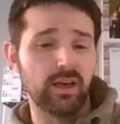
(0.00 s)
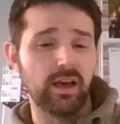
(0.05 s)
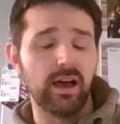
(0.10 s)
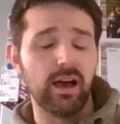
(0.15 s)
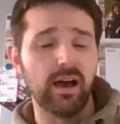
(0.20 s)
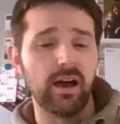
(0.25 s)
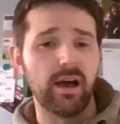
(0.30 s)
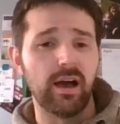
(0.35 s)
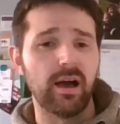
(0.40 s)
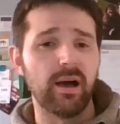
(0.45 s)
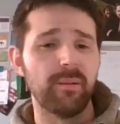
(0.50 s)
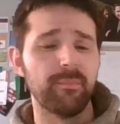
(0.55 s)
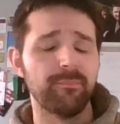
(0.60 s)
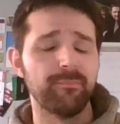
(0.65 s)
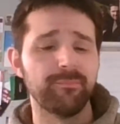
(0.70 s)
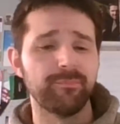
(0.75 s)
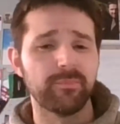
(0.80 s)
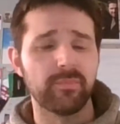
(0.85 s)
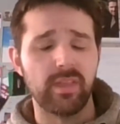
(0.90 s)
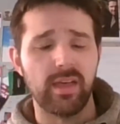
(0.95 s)

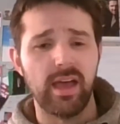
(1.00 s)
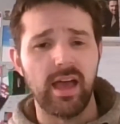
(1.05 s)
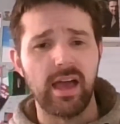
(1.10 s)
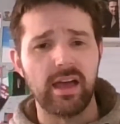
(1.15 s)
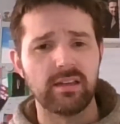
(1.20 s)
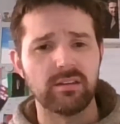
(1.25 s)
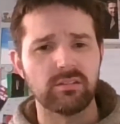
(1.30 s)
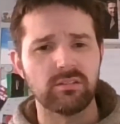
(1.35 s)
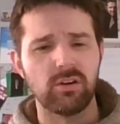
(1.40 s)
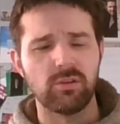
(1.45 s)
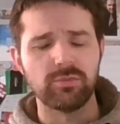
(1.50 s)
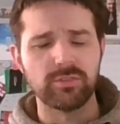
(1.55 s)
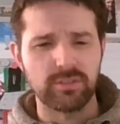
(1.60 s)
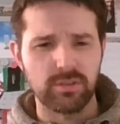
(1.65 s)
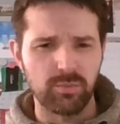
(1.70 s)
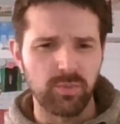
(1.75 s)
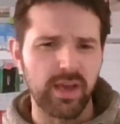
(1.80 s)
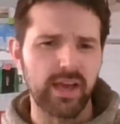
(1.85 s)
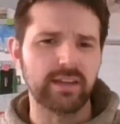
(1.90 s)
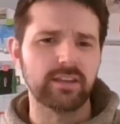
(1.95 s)
And
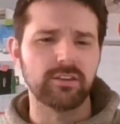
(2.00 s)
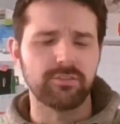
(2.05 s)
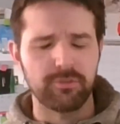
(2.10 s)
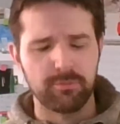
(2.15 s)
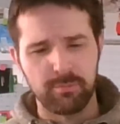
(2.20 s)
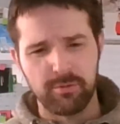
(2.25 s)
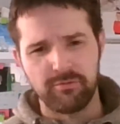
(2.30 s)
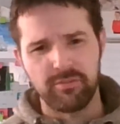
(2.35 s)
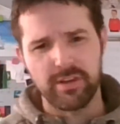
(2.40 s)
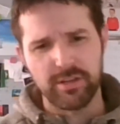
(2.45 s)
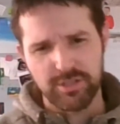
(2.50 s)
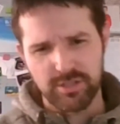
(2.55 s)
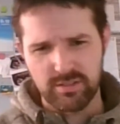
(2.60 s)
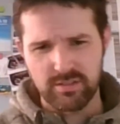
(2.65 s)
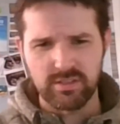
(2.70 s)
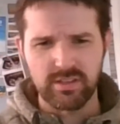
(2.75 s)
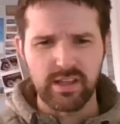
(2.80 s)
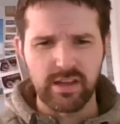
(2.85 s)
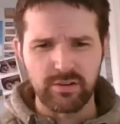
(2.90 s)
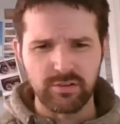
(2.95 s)
obviously we had different
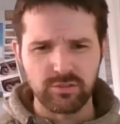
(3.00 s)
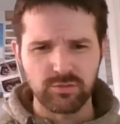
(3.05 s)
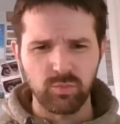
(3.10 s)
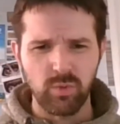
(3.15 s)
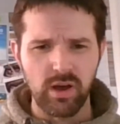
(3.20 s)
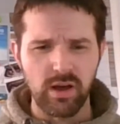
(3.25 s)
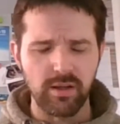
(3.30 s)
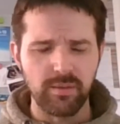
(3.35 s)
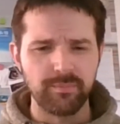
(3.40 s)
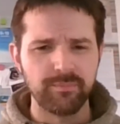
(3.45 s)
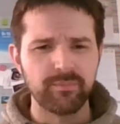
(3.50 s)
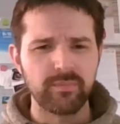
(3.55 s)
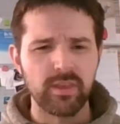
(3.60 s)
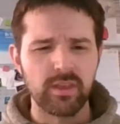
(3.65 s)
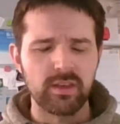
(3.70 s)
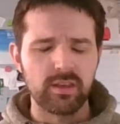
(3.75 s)
professions in there as well.